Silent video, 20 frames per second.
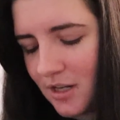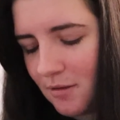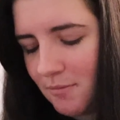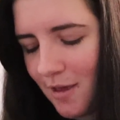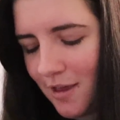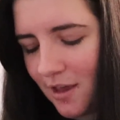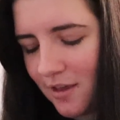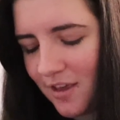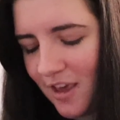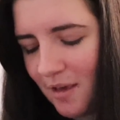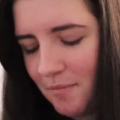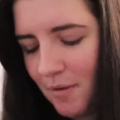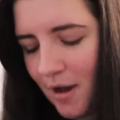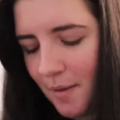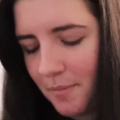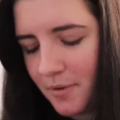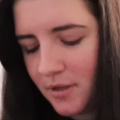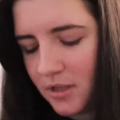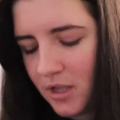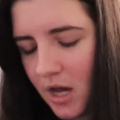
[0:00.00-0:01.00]
gonna make a
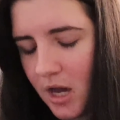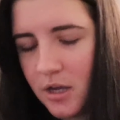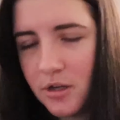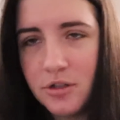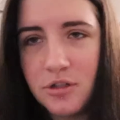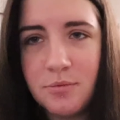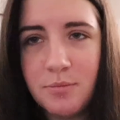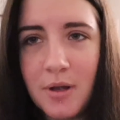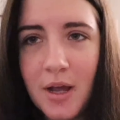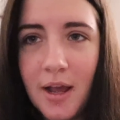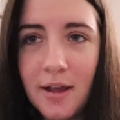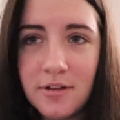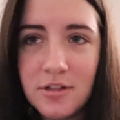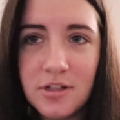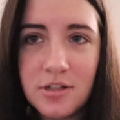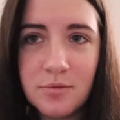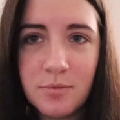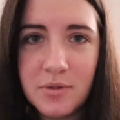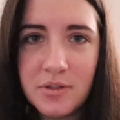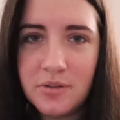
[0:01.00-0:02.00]
K-pop collage, but I
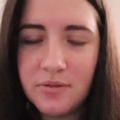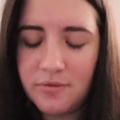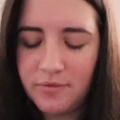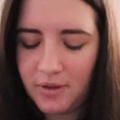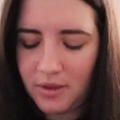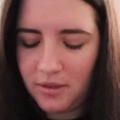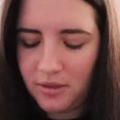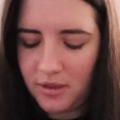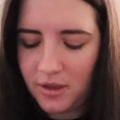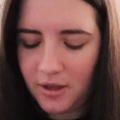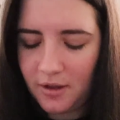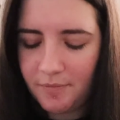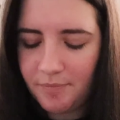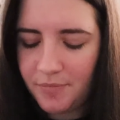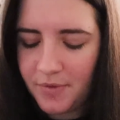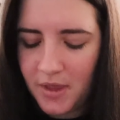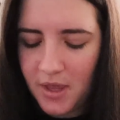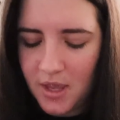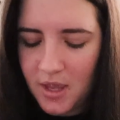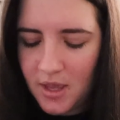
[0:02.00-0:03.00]
just wasn't feeling
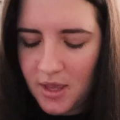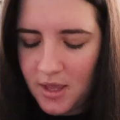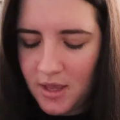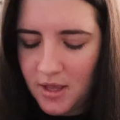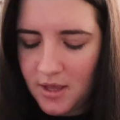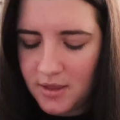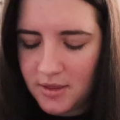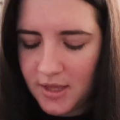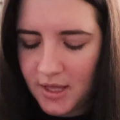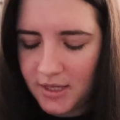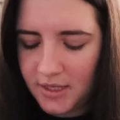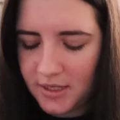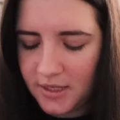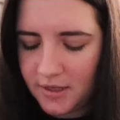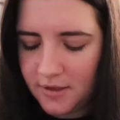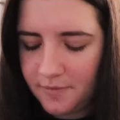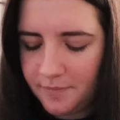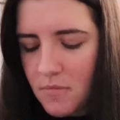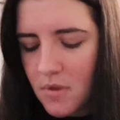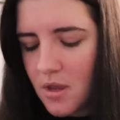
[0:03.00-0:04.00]
like
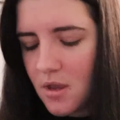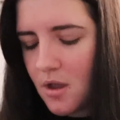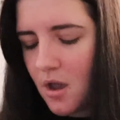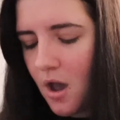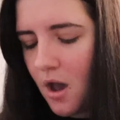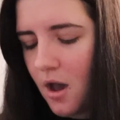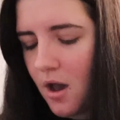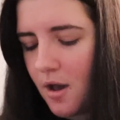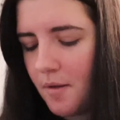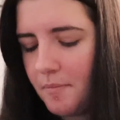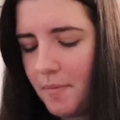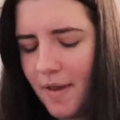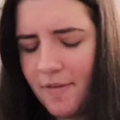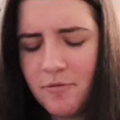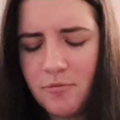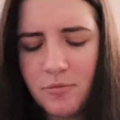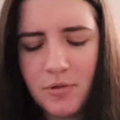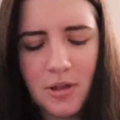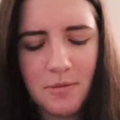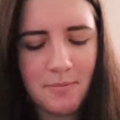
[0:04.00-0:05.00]
it. I
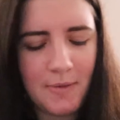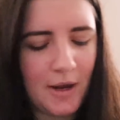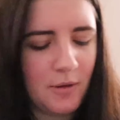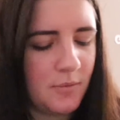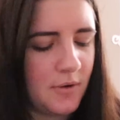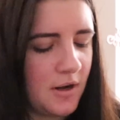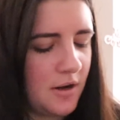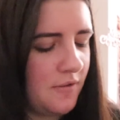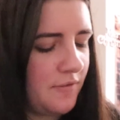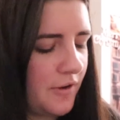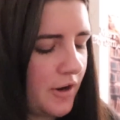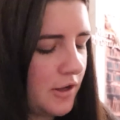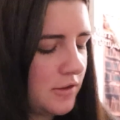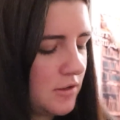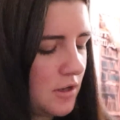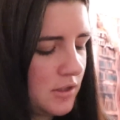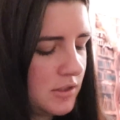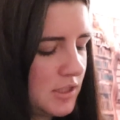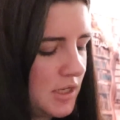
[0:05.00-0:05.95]
haven't really made one in a very long